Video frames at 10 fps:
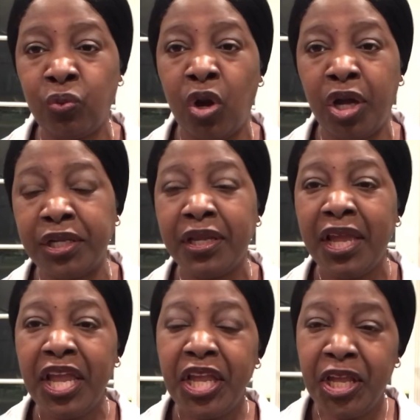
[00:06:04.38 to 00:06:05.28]
you want.
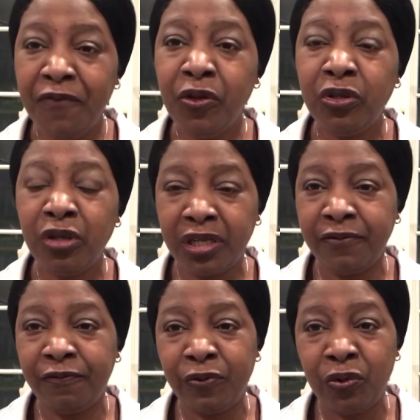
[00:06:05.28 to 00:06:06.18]
If you're
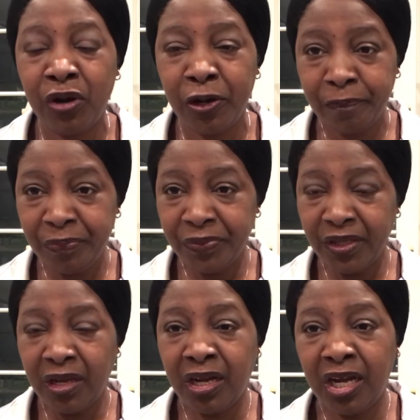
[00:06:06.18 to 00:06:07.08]
looking for
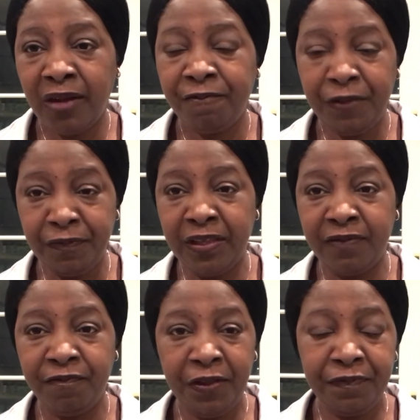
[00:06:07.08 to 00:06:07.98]

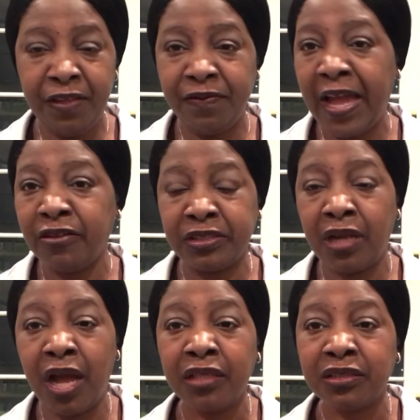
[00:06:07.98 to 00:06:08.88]

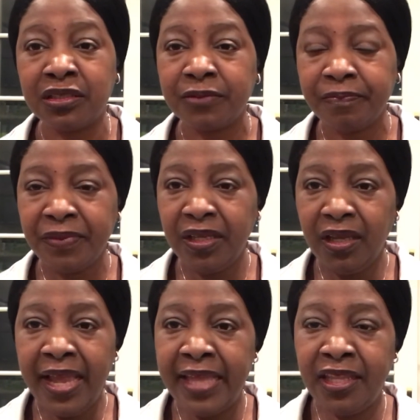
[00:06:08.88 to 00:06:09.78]
$50,000
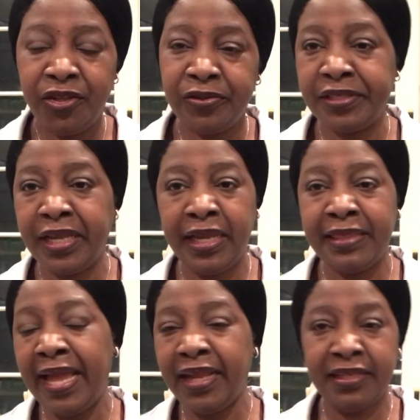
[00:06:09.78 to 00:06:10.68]
and then you're
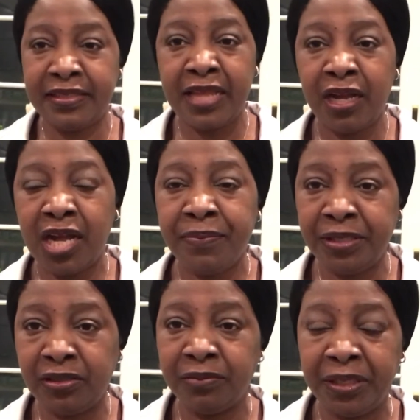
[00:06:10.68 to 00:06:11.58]
saying that's not
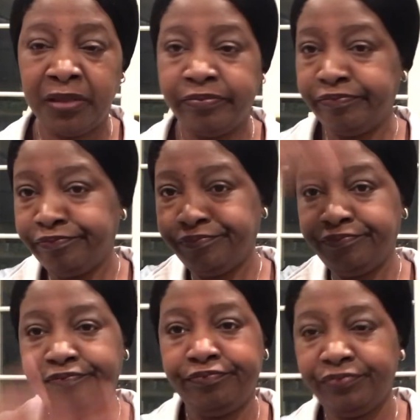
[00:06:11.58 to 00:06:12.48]
coming to me,
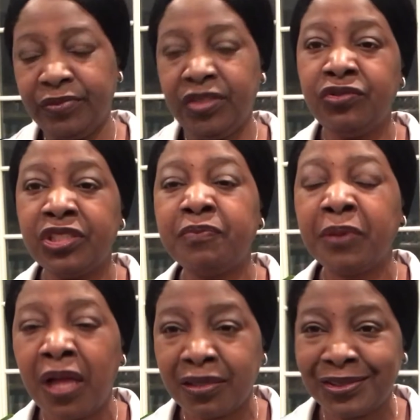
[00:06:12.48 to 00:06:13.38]
you just
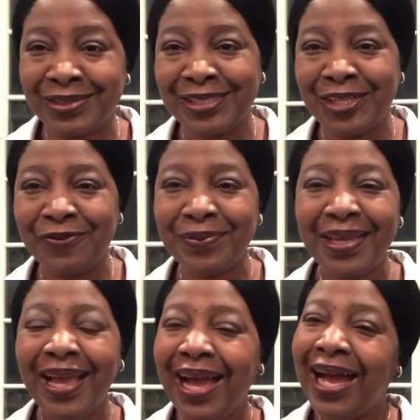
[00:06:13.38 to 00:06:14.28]
block yourself.
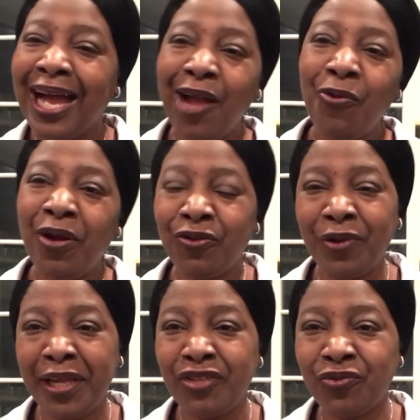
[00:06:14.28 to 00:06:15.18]
I want a
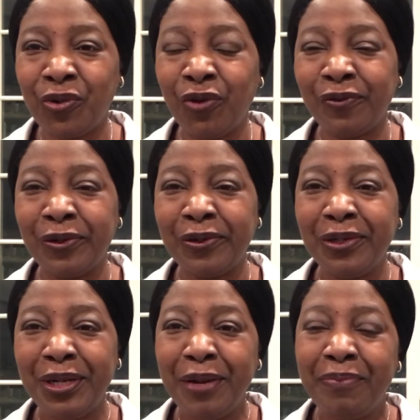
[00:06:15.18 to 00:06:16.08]
Range Rover,
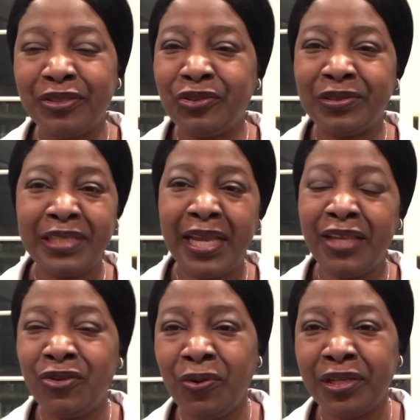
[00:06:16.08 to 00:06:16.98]
but you're
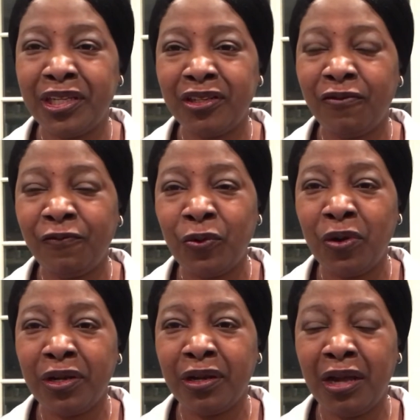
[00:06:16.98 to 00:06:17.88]
saying you only can
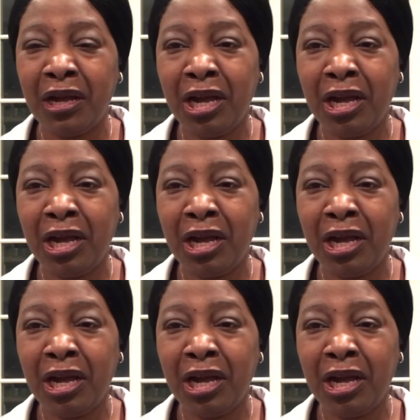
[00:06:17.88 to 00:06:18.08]
afford a